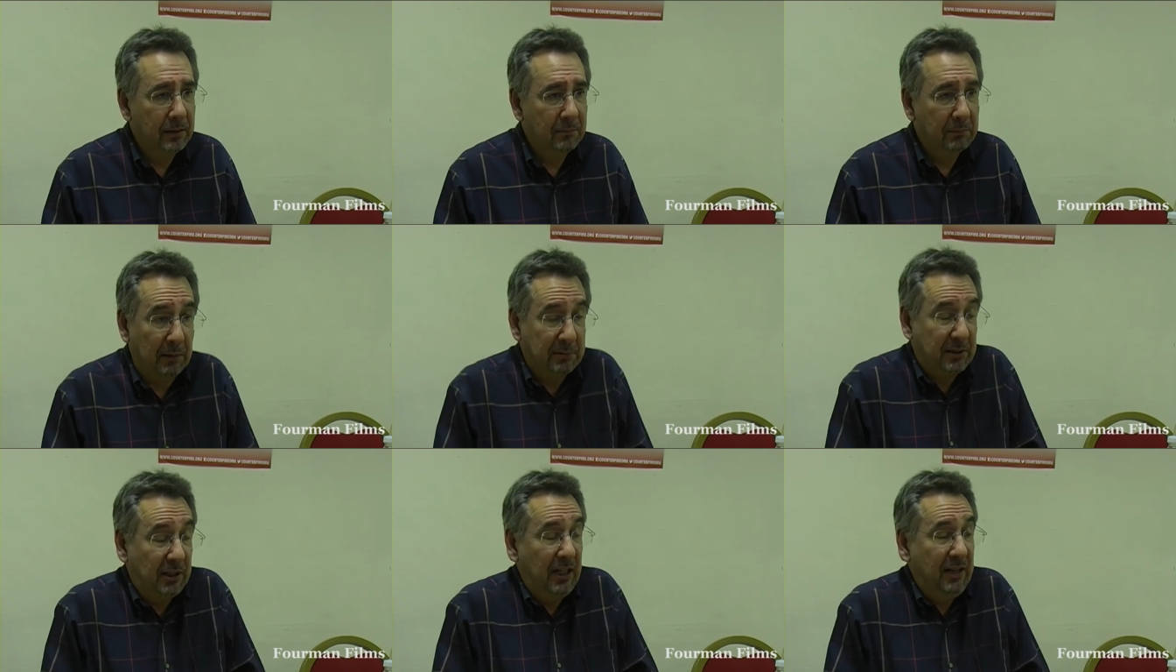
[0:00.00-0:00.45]

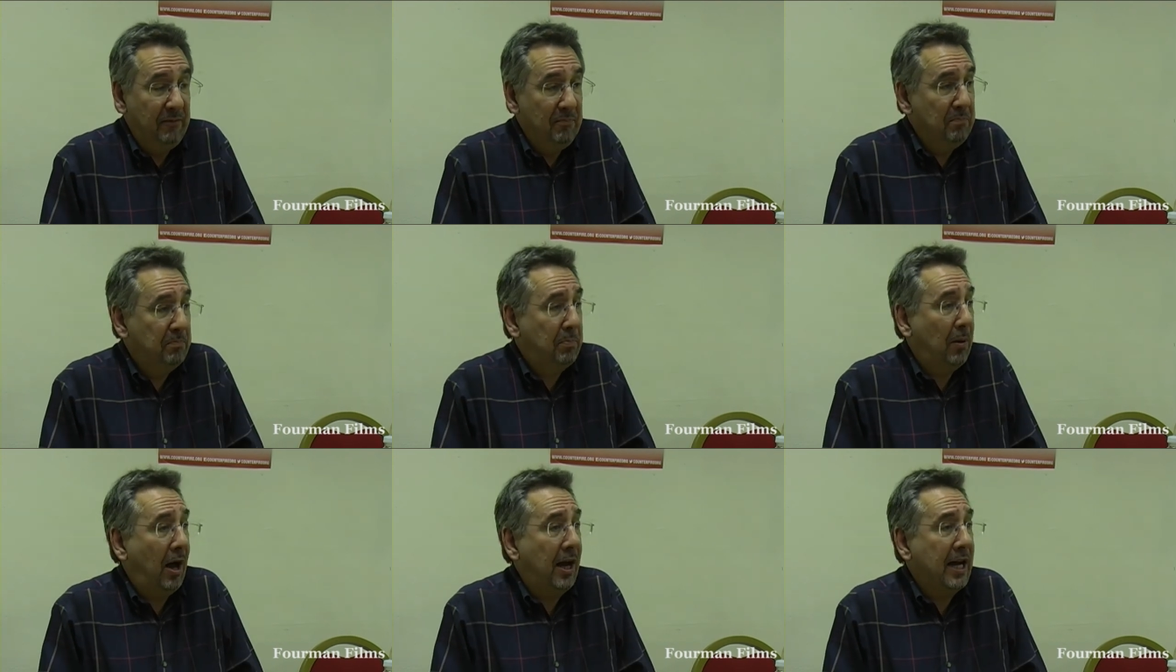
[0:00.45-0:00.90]
Perhaps they don't
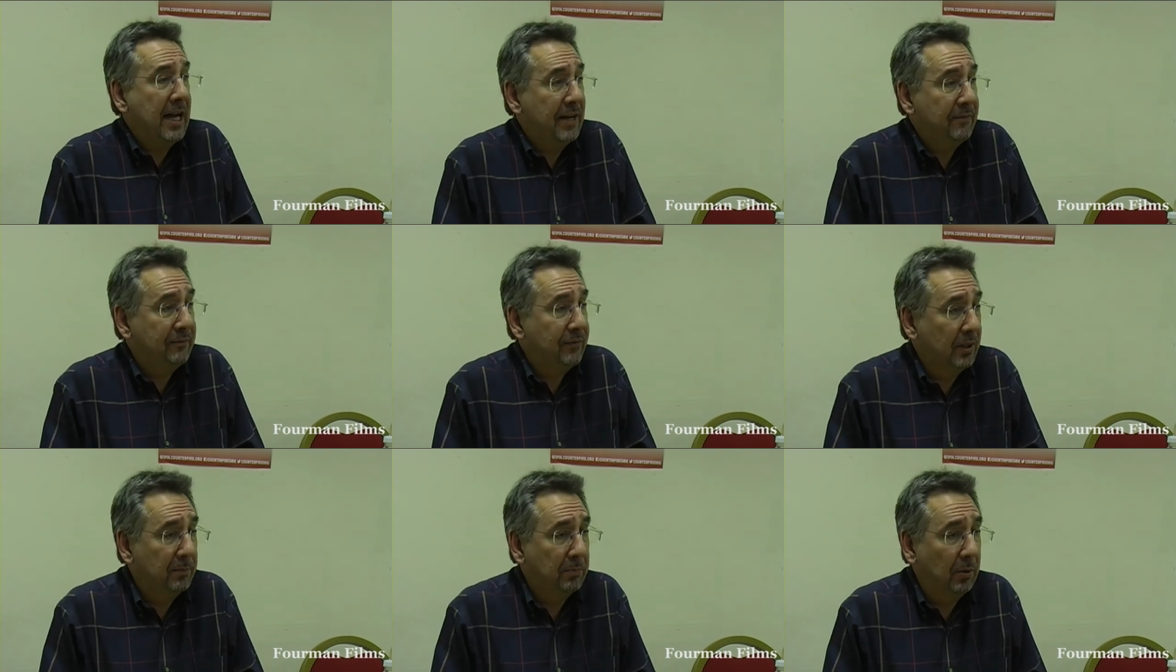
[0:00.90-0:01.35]
even buy
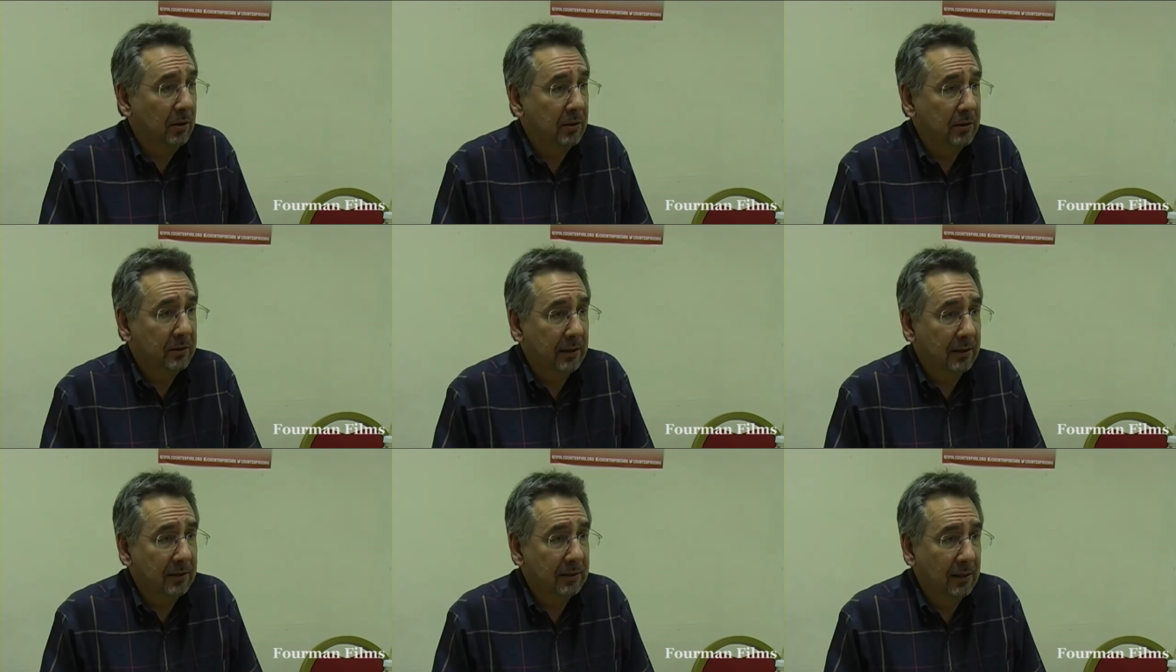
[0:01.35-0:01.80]
it for the
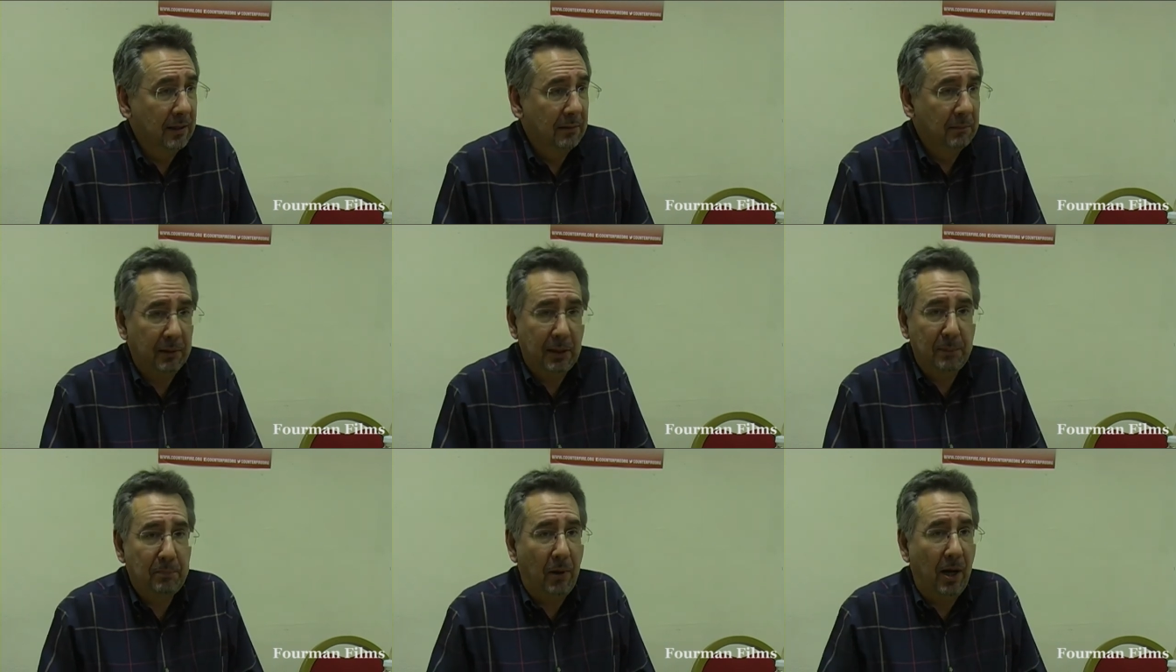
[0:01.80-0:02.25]
politics.
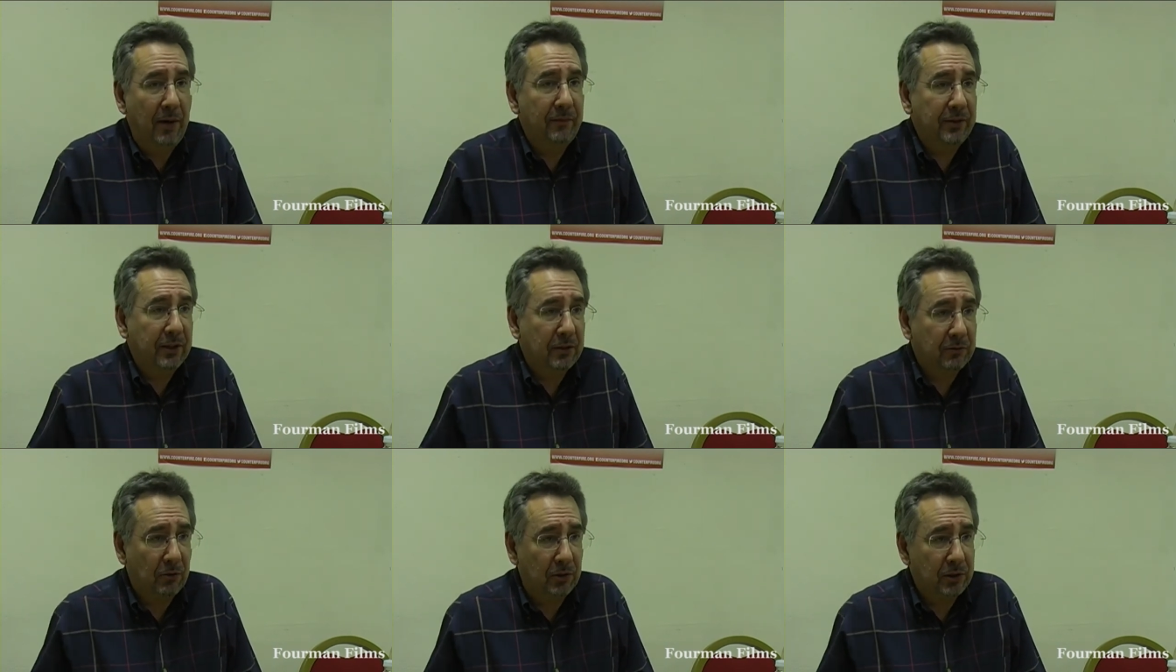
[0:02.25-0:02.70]
Perhaps they buy it
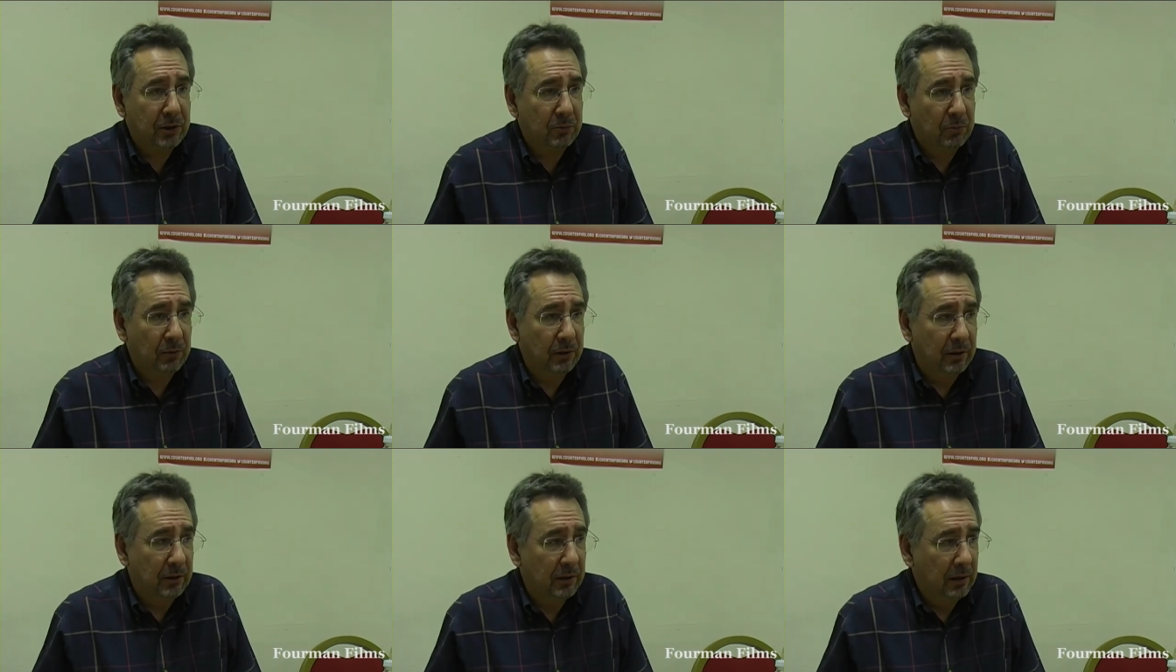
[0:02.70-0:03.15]
for the
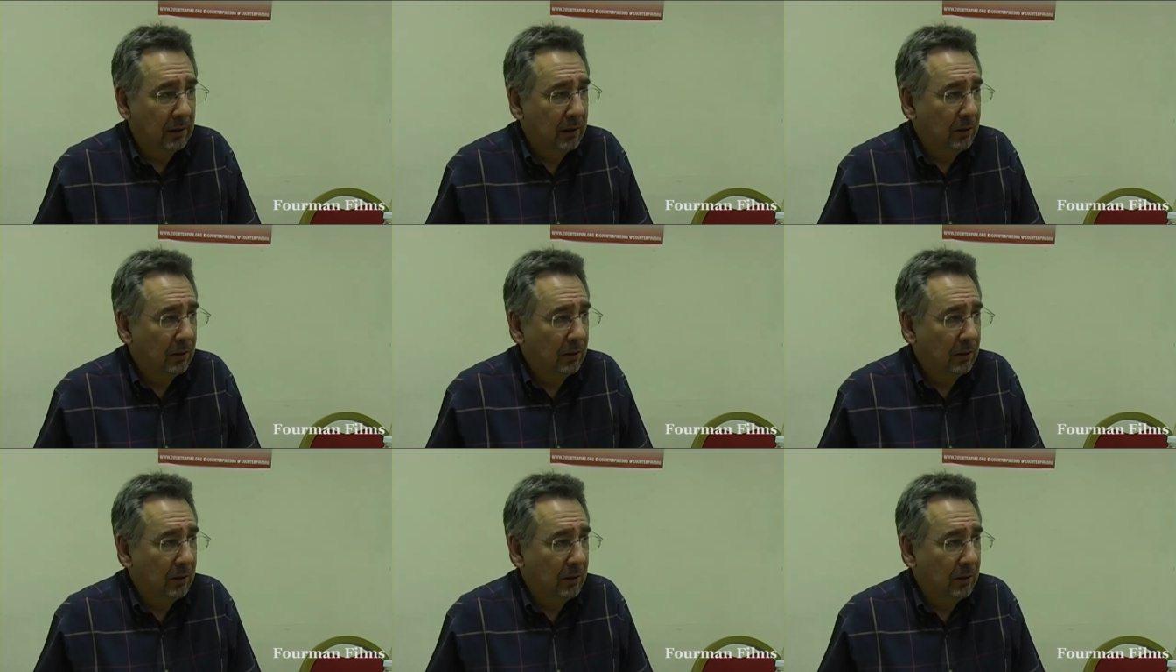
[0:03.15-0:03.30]
crossword.